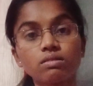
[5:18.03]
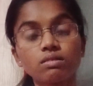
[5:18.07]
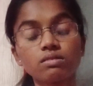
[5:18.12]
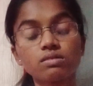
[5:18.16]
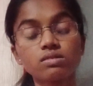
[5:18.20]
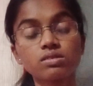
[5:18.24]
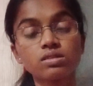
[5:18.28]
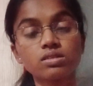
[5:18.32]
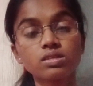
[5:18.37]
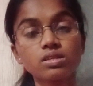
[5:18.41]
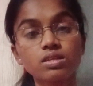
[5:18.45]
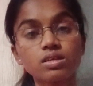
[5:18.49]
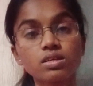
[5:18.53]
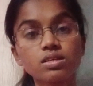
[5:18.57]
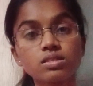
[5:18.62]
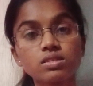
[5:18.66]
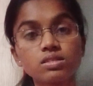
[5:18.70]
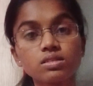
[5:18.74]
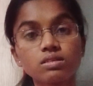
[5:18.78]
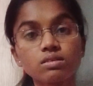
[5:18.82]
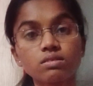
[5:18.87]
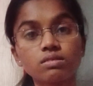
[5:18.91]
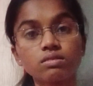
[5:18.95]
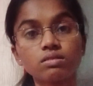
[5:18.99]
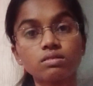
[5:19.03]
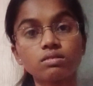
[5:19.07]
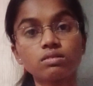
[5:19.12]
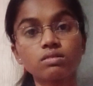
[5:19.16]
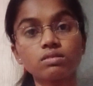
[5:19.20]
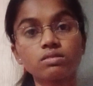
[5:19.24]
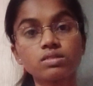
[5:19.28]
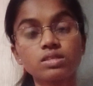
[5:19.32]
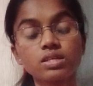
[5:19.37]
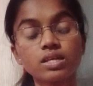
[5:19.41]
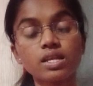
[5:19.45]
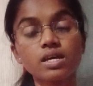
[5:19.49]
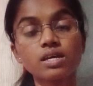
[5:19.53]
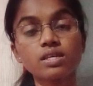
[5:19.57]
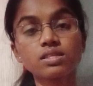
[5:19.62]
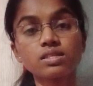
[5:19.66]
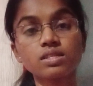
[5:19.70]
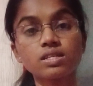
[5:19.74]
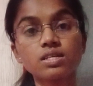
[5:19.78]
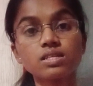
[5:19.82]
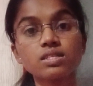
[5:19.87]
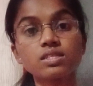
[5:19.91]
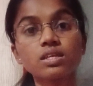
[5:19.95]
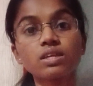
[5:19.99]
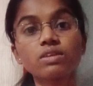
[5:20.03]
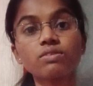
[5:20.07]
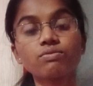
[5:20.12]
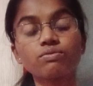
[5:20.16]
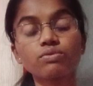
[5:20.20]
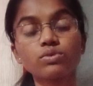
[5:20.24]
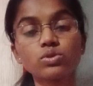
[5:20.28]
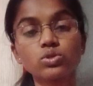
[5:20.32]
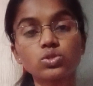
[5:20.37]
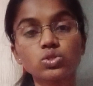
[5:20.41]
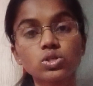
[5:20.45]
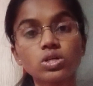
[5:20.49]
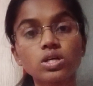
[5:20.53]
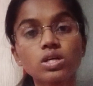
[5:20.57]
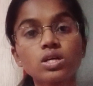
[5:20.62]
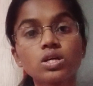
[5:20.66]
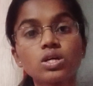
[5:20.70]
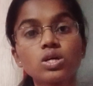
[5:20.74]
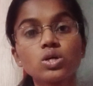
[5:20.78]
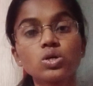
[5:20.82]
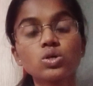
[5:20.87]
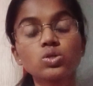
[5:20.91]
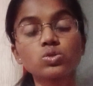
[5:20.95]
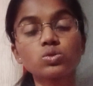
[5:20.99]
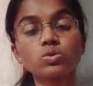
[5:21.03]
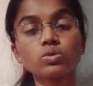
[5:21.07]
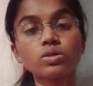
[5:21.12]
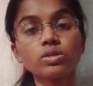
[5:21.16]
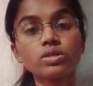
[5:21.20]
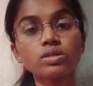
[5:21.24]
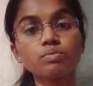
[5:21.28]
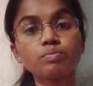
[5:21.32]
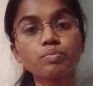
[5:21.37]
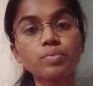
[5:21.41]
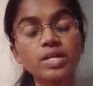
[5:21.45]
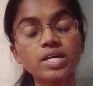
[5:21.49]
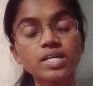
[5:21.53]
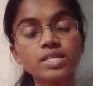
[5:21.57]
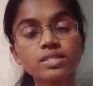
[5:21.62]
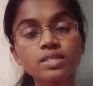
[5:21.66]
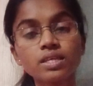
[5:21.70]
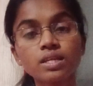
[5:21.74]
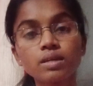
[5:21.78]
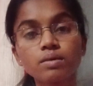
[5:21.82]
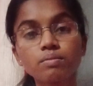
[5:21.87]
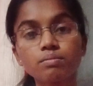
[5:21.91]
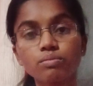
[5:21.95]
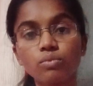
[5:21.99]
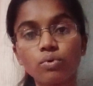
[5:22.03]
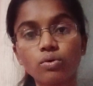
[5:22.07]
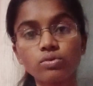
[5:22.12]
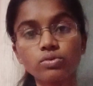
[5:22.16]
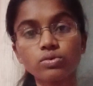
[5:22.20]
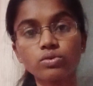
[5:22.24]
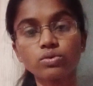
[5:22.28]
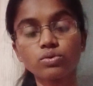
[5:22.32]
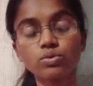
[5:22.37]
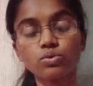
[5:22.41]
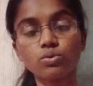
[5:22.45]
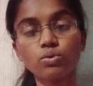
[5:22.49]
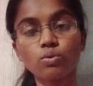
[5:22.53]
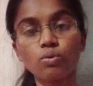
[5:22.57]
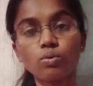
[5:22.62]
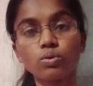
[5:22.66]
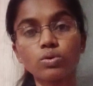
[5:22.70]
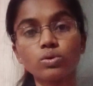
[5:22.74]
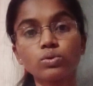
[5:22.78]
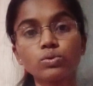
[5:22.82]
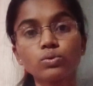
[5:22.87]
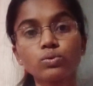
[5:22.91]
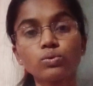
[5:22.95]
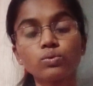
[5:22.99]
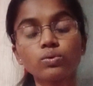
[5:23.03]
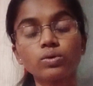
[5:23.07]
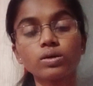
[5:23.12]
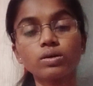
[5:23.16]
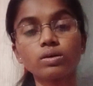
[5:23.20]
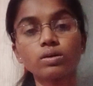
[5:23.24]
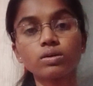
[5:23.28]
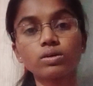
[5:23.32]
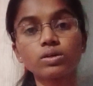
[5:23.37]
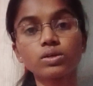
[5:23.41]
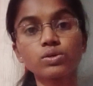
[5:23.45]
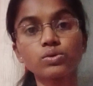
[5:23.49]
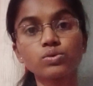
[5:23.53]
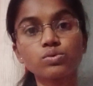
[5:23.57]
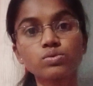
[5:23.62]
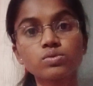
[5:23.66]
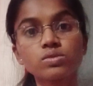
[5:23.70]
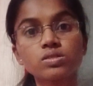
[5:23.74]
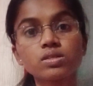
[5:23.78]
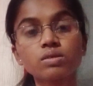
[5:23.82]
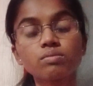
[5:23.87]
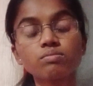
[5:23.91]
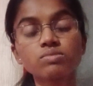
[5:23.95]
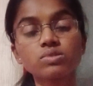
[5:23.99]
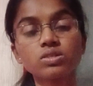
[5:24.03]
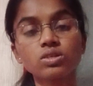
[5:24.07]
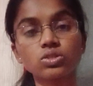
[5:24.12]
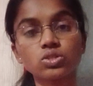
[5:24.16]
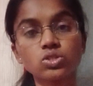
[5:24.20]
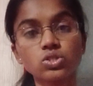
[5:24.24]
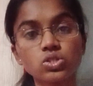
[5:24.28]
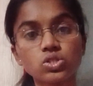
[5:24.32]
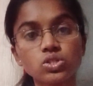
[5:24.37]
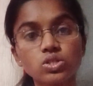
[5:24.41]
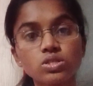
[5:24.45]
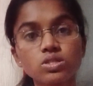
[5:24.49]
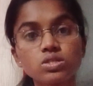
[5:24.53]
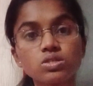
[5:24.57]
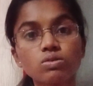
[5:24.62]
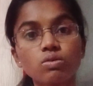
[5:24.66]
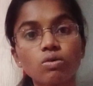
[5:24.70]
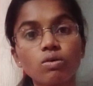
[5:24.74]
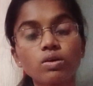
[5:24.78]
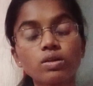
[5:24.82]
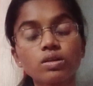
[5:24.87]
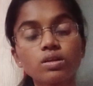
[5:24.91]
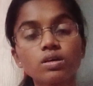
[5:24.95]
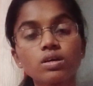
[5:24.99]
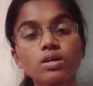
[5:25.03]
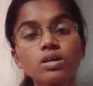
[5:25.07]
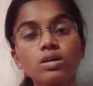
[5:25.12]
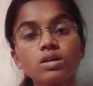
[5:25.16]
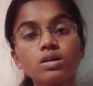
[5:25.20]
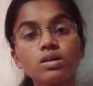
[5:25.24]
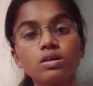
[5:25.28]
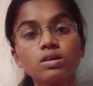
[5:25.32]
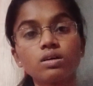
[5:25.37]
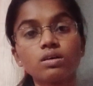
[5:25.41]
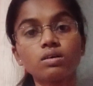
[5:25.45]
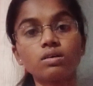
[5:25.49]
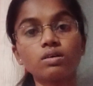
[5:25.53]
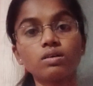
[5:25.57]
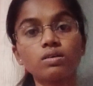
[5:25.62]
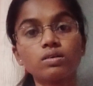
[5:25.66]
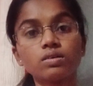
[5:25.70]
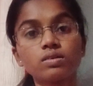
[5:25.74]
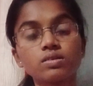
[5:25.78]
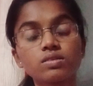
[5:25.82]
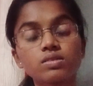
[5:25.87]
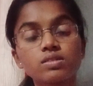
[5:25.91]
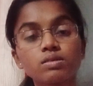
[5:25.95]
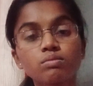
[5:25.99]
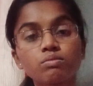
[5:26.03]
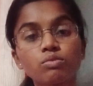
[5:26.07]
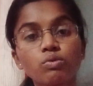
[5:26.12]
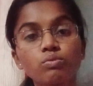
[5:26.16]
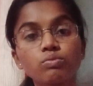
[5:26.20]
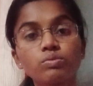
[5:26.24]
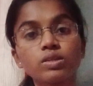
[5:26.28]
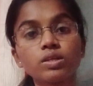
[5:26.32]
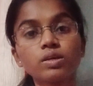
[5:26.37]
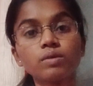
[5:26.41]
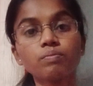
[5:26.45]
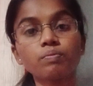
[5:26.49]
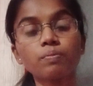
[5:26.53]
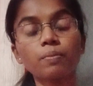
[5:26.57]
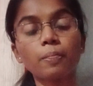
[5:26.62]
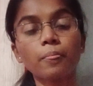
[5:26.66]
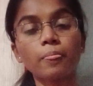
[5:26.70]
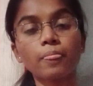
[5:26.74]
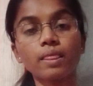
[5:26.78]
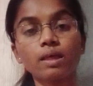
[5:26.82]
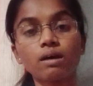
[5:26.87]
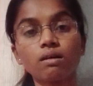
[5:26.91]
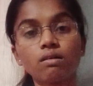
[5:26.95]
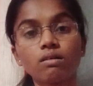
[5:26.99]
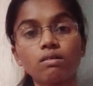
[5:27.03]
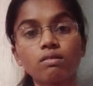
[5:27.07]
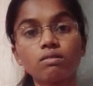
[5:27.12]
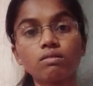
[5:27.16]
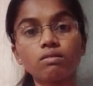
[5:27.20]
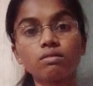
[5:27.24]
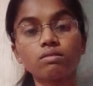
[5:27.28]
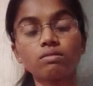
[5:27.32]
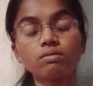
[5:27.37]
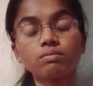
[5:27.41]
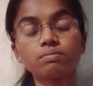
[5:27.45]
seriousness in future. So it plays an important role to give some suggestions, or some of the uh,